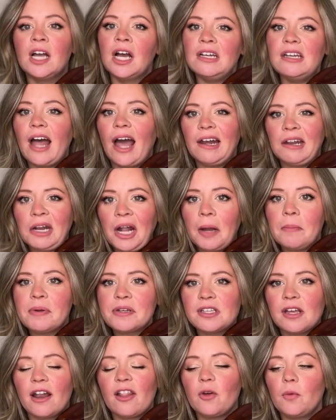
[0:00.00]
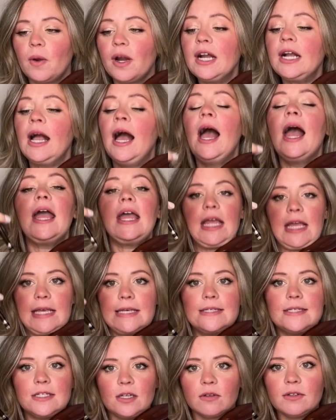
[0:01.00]
99% of the work, he
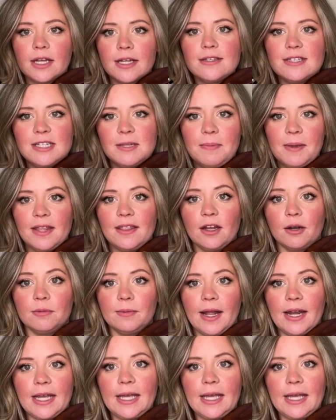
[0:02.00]
still needs to be there ready.